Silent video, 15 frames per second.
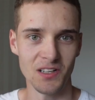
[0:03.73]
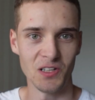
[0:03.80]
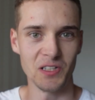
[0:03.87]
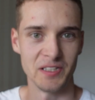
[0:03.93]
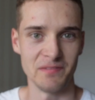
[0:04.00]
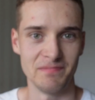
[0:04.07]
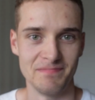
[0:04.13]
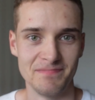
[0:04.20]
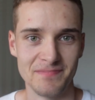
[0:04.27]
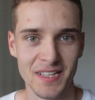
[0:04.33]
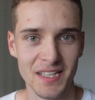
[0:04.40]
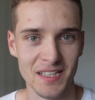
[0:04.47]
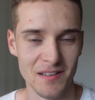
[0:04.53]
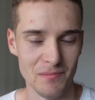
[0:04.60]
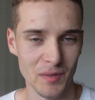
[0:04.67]
Hi,
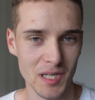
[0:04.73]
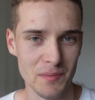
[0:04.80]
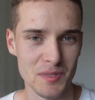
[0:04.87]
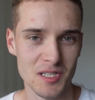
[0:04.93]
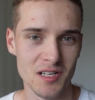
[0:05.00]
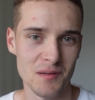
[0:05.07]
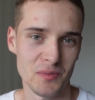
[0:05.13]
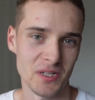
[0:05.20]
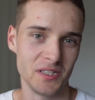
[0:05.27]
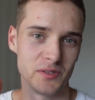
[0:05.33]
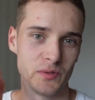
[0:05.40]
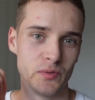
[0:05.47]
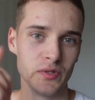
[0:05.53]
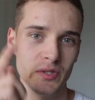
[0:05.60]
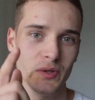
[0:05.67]
my name is Aapo,
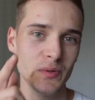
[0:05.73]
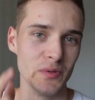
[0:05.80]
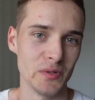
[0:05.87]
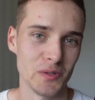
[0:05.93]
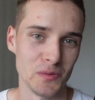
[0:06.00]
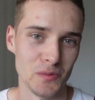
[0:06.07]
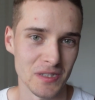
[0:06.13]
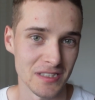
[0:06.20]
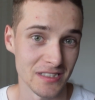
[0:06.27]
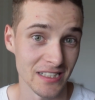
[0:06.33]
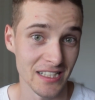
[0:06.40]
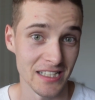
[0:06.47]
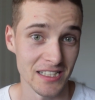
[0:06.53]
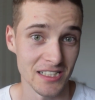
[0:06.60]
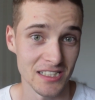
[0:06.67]
and do you know what
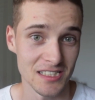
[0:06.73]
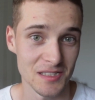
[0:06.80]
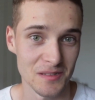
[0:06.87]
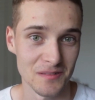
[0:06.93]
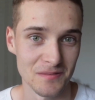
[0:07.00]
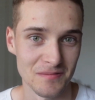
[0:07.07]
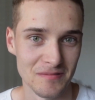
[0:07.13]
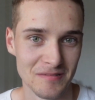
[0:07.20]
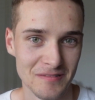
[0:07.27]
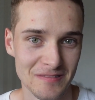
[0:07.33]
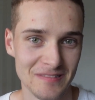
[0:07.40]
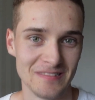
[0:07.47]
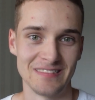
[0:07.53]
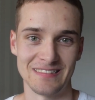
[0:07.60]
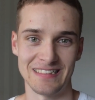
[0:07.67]
day it is?
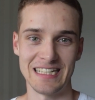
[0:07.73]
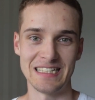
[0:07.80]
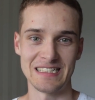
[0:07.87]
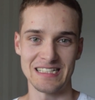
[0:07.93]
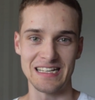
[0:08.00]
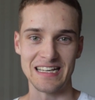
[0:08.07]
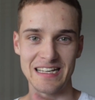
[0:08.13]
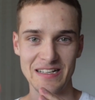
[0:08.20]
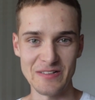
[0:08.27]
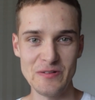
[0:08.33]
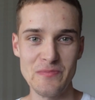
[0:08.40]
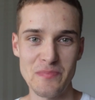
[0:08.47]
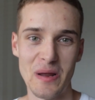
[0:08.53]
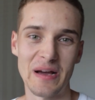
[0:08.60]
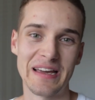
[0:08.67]
It's a
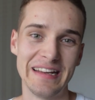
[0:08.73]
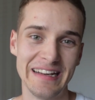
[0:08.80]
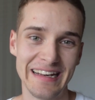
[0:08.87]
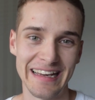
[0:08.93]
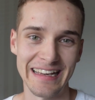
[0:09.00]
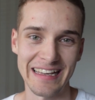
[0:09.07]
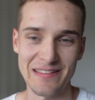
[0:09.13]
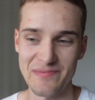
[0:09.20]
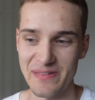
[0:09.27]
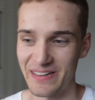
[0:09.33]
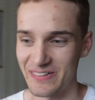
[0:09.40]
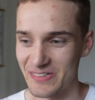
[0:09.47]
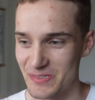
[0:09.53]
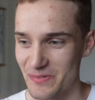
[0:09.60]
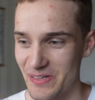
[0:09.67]
new plugin day
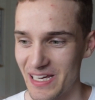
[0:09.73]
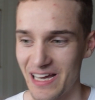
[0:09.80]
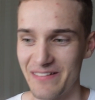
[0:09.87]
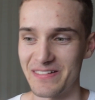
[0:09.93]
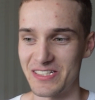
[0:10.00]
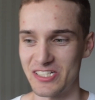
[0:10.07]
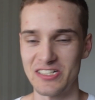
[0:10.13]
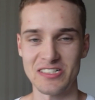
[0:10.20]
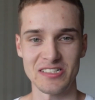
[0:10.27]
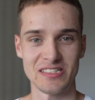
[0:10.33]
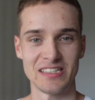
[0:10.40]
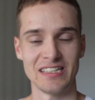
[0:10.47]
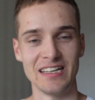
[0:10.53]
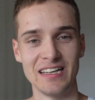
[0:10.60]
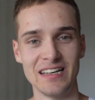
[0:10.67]
because we have
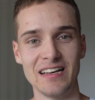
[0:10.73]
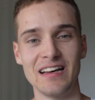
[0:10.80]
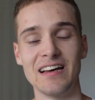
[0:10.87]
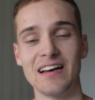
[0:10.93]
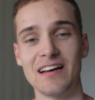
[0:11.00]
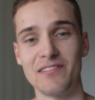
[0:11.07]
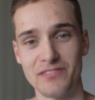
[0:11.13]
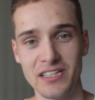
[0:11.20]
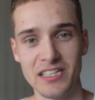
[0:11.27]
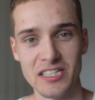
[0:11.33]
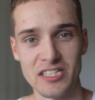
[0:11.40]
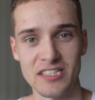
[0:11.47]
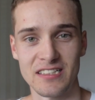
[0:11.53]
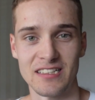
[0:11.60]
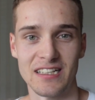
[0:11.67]
just
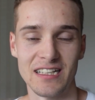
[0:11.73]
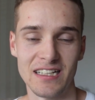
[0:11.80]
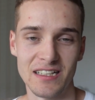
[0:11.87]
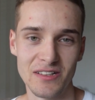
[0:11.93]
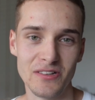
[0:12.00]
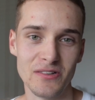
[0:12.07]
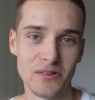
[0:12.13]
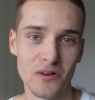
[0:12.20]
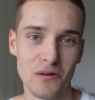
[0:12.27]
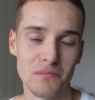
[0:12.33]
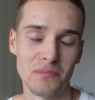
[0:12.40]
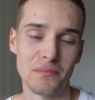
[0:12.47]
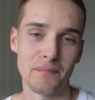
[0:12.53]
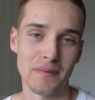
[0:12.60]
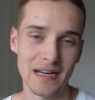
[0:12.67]
finished a new
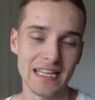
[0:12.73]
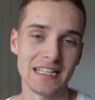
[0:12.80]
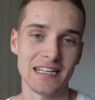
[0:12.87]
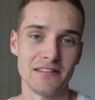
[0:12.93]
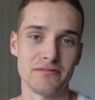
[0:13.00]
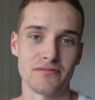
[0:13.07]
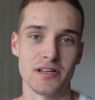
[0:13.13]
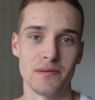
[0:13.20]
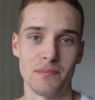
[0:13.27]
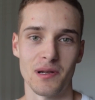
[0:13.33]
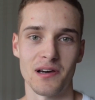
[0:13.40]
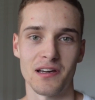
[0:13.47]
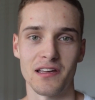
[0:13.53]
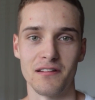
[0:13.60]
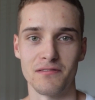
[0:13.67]
completely free
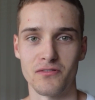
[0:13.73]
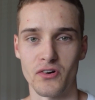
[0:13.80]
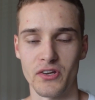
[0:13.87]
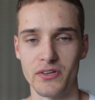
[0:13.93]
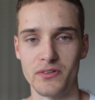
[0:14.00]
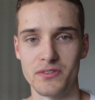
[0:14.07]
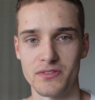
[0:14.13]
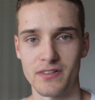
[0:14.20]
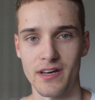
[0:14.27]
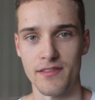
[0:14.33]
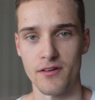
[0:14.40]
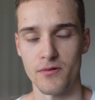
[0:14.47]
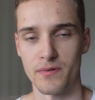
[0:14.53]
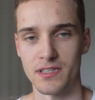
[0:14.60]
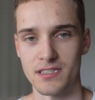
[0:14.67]
plugin for you
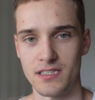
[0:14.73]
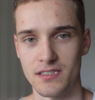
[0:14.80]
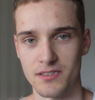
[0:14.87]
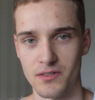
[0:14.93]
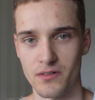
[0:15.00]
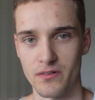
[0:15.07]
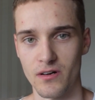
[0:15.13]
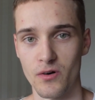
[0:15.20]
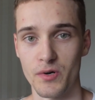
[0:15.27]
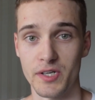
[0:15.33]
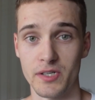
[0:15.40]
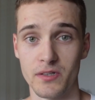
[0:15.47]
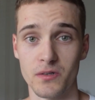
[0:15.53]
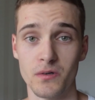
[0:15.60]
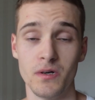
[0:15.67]
together with Integer
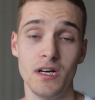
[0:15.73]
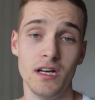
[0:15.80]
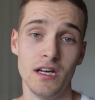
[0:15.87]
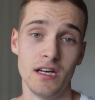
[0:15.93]
Audio.